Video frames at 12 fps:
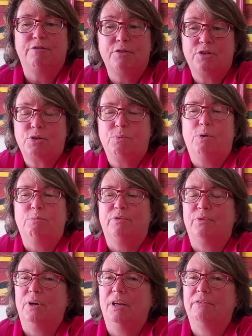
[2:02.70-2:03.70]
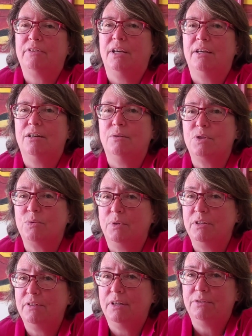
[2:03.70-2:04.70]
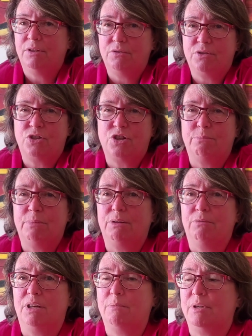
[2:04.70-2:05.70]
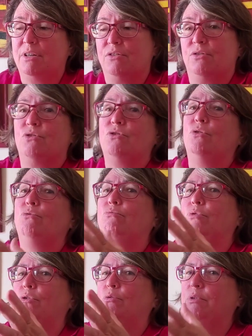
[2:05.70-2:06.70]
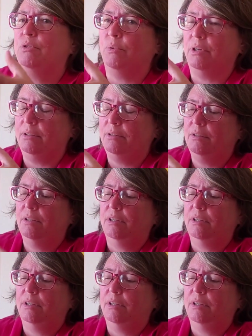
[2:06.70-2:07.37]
first quote before I left Canada was $2,500 to ship my rig because there's no road between.